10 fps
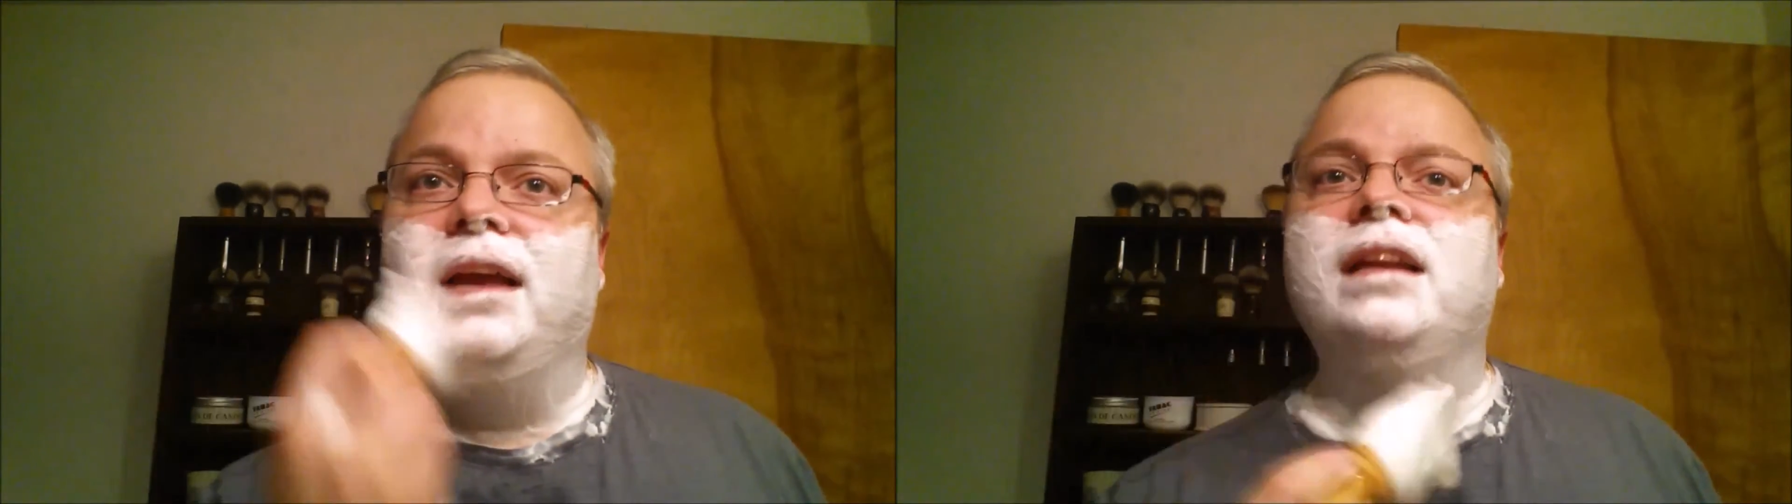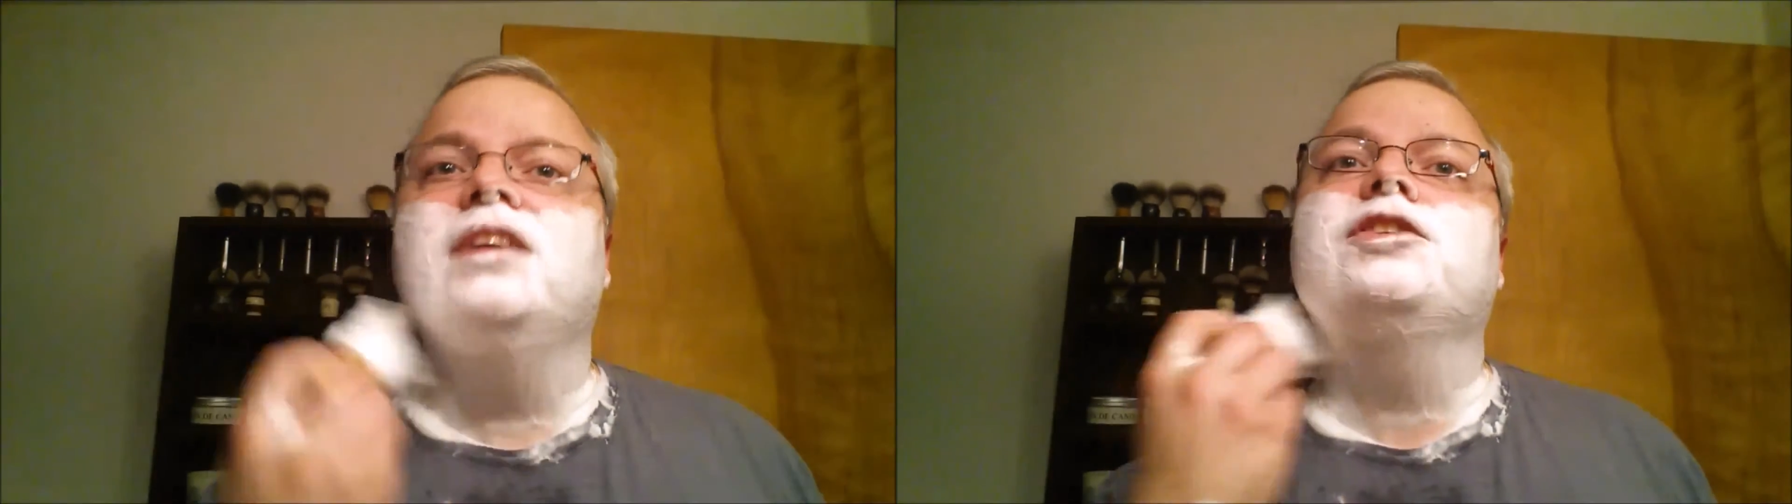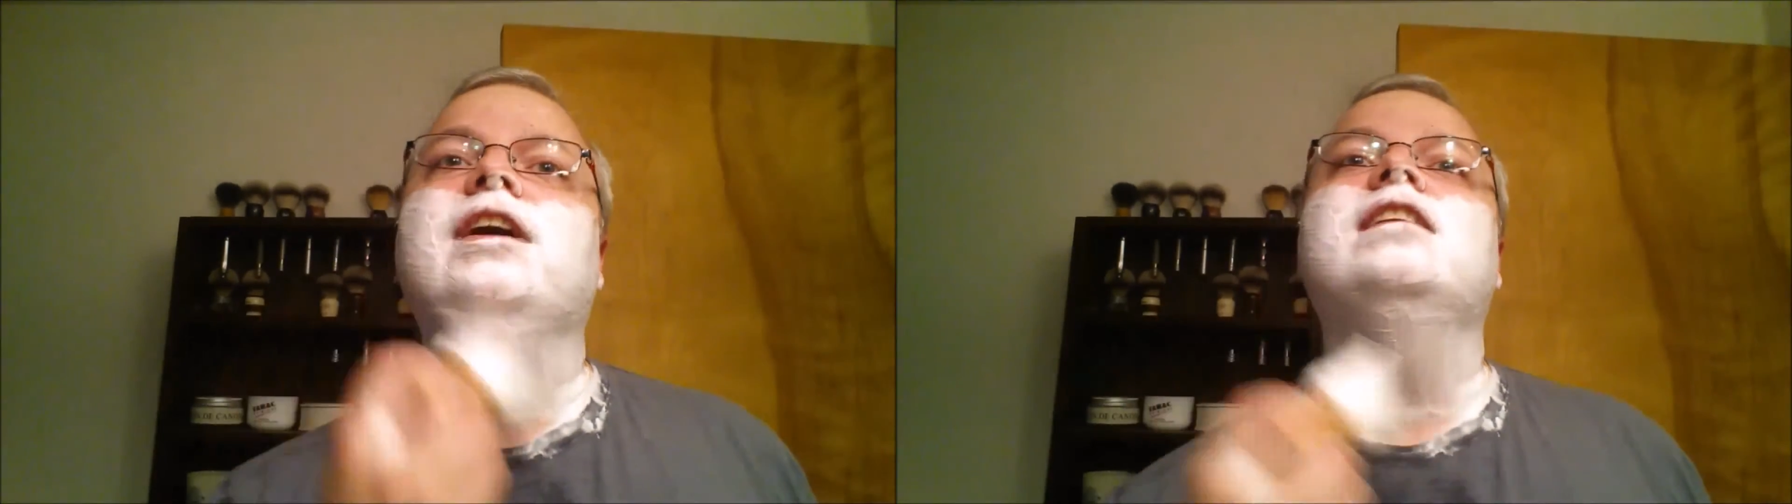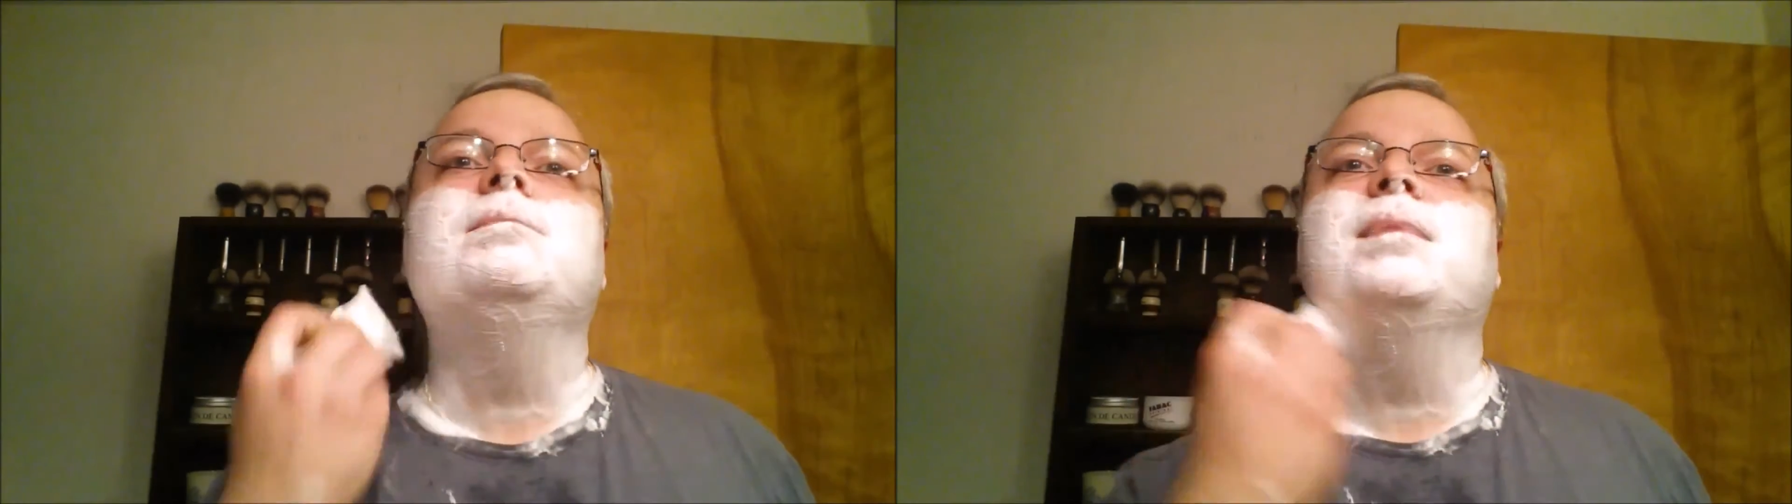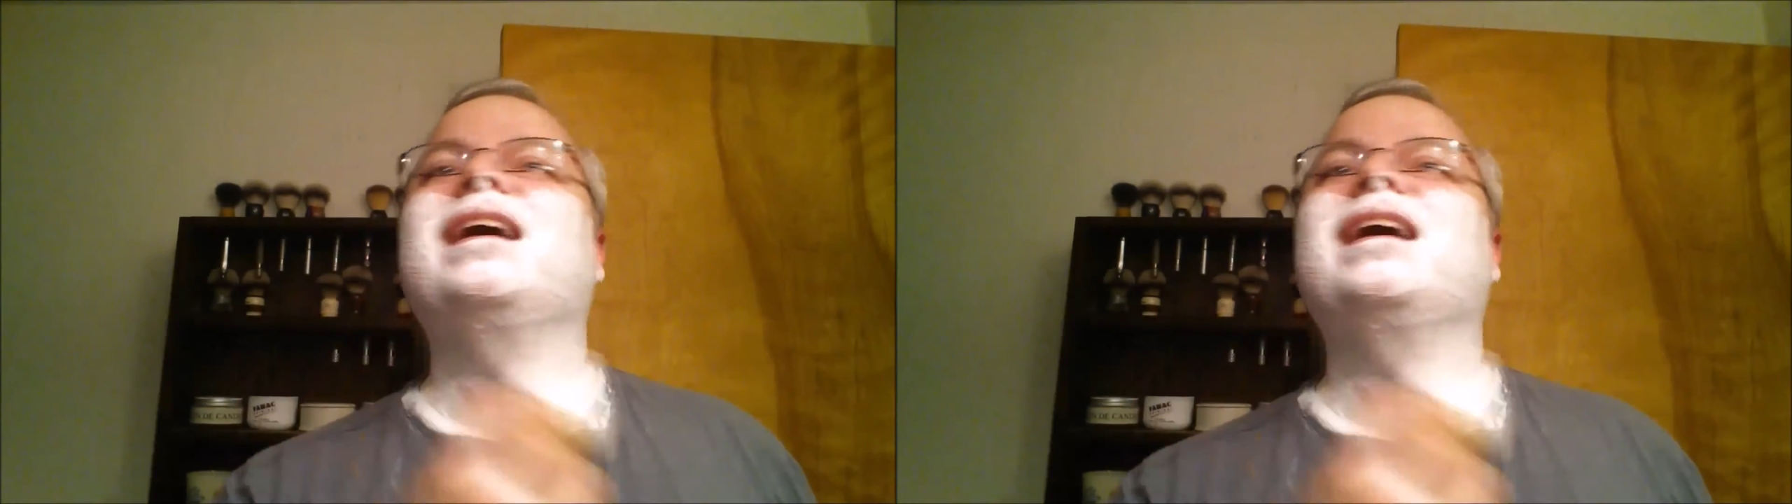any stretch,